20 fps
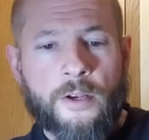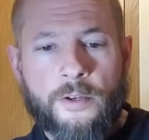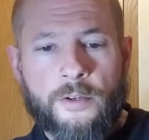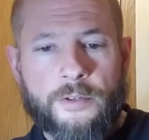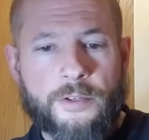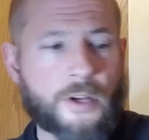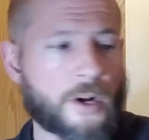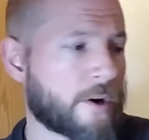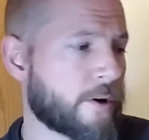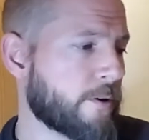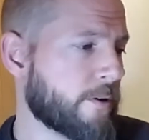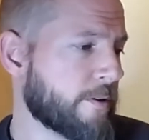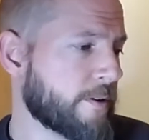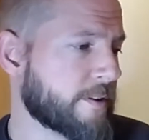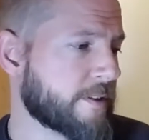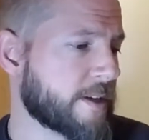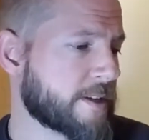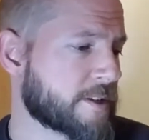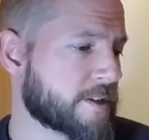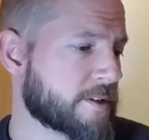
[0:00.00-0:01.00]
So
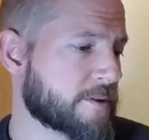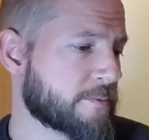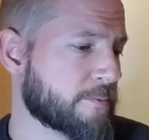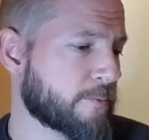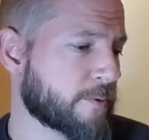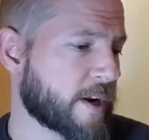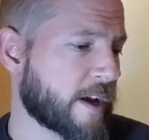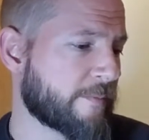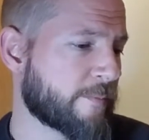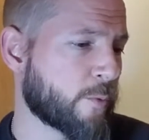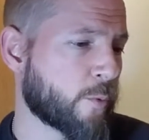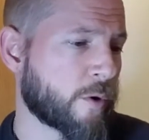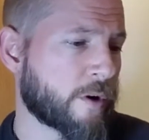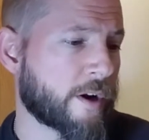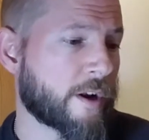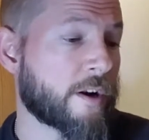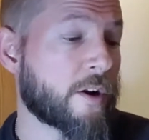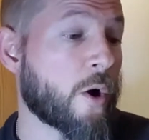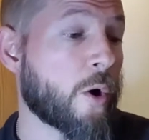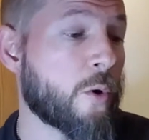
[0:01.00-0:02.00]
that's what I've been
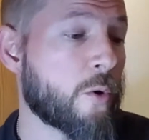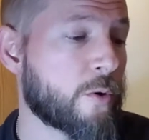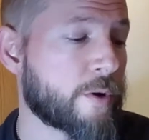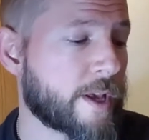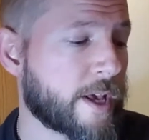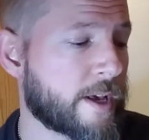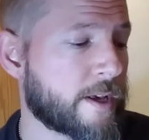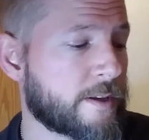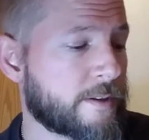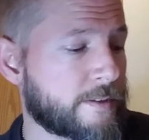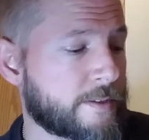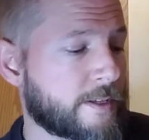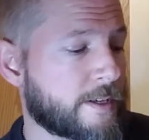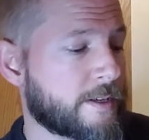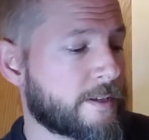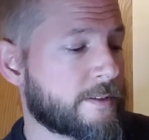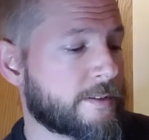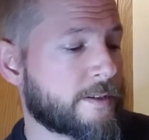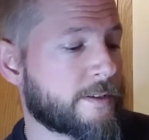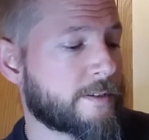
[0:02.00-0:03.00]
working on. Oh, yeah.
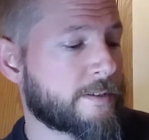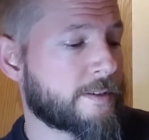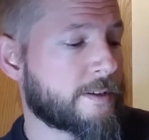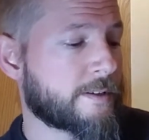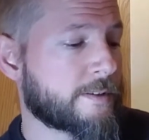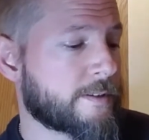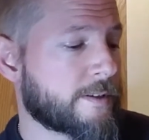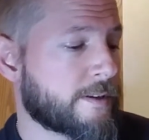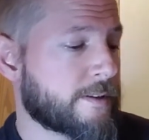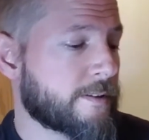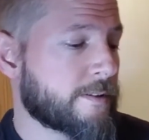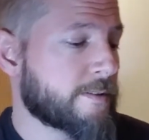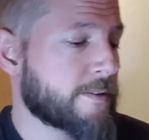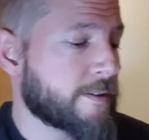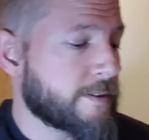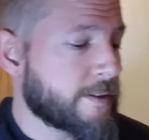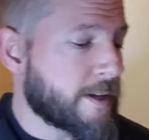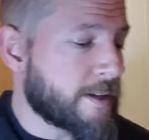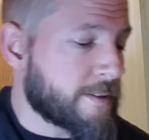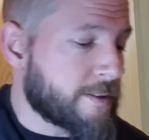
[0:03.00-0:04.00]

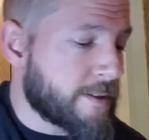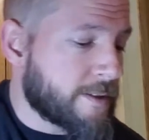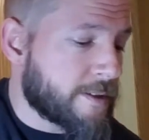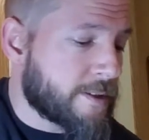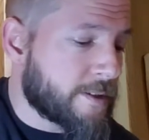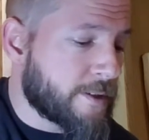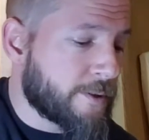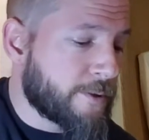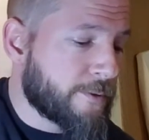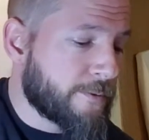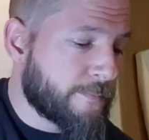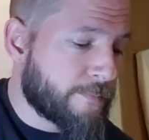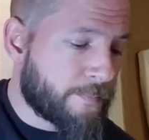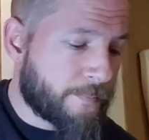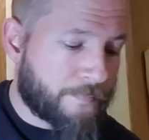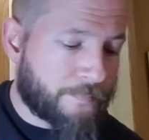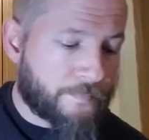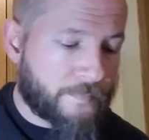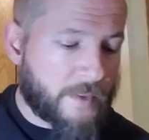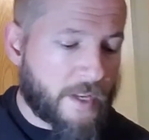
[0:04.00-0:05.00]
Got this too.
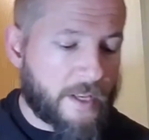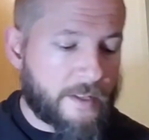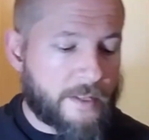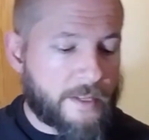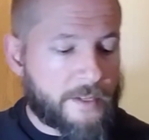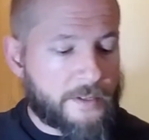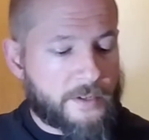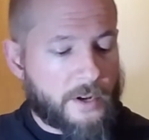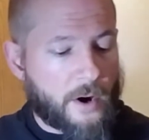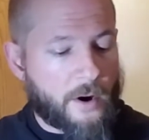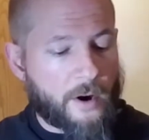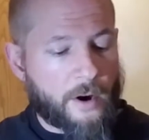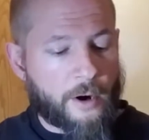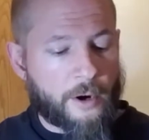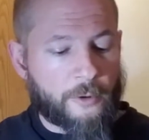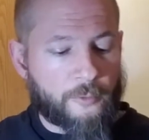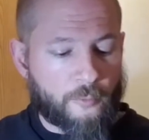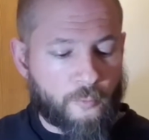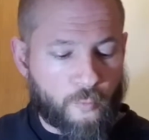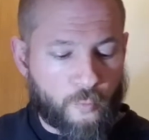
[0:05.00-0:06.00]
These
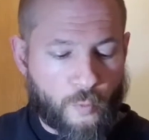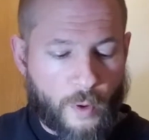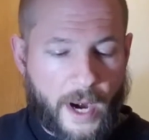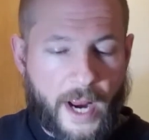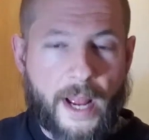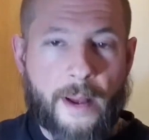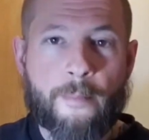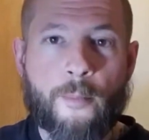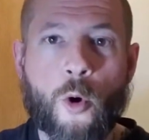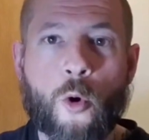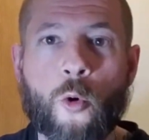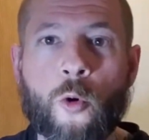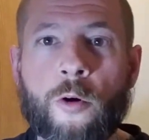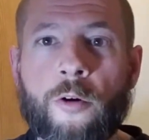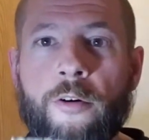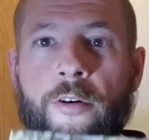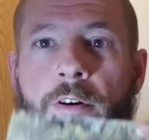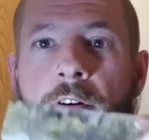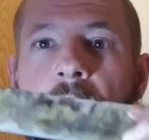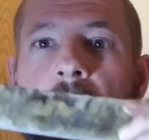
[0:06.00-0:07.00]
are ram
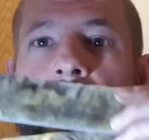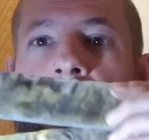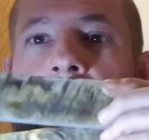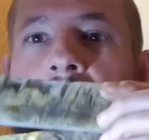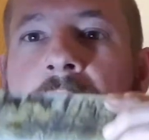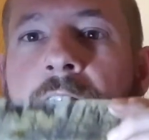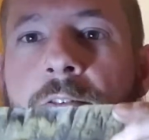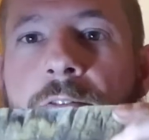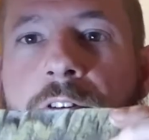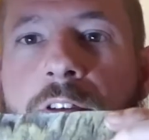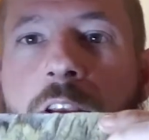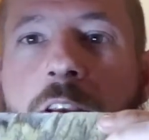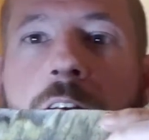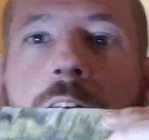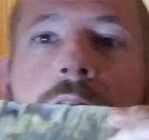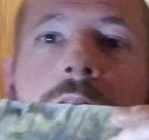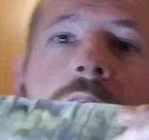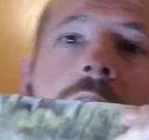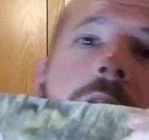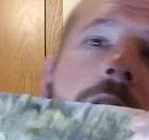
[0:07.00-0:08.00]
horn handle
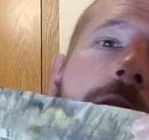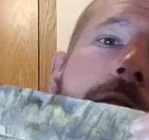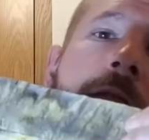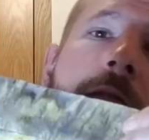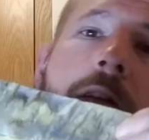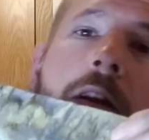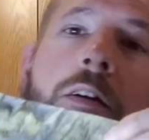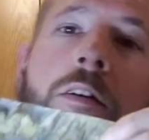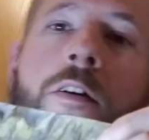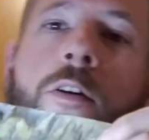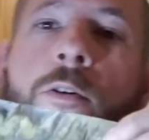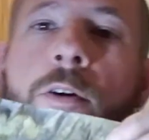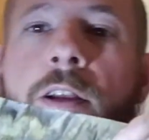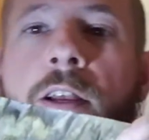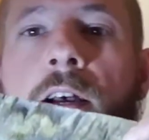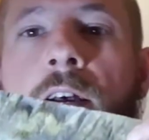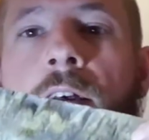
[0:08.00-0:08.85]
scales that are going